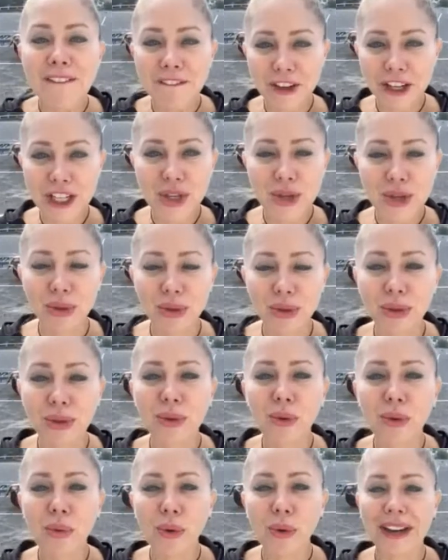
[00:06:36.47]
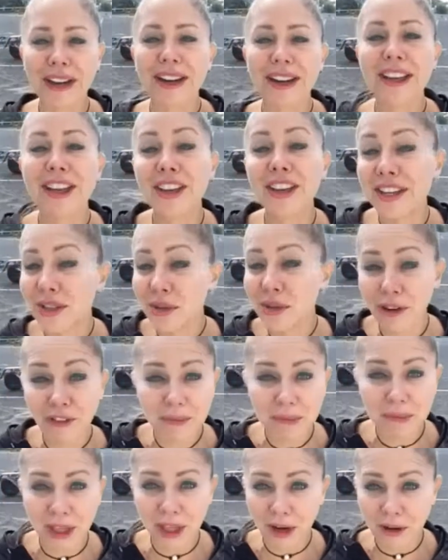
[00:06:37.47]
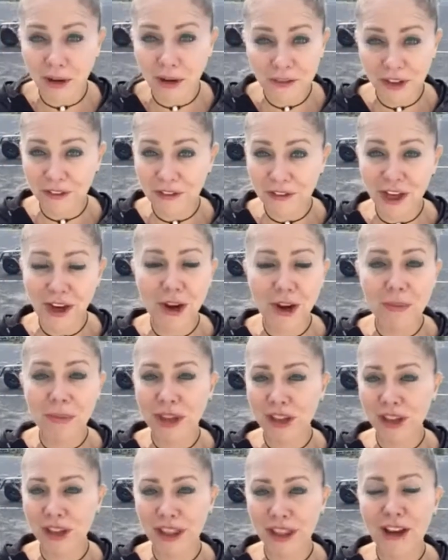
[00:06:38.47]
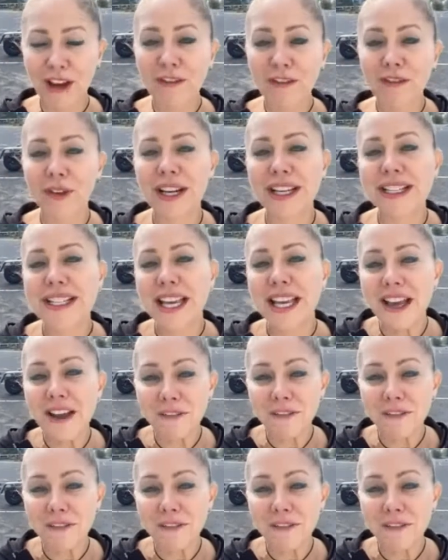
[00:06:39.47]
Virtual, where you can do it from the comfort of your home with your loved ones